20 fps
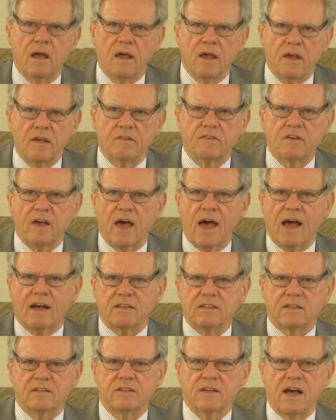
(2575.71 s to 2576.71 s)
is
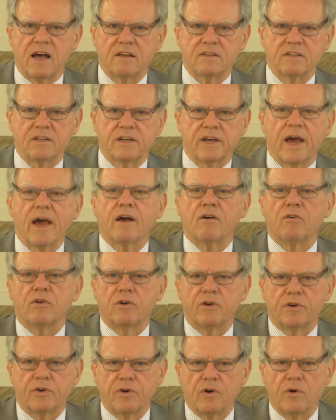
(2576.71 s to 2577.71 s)
exercising a
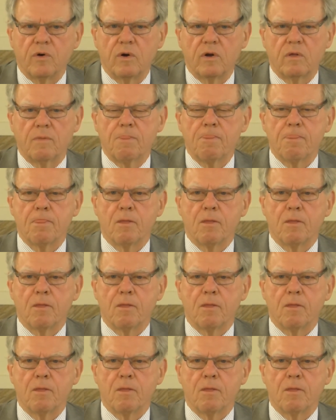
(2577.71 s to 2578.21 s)
control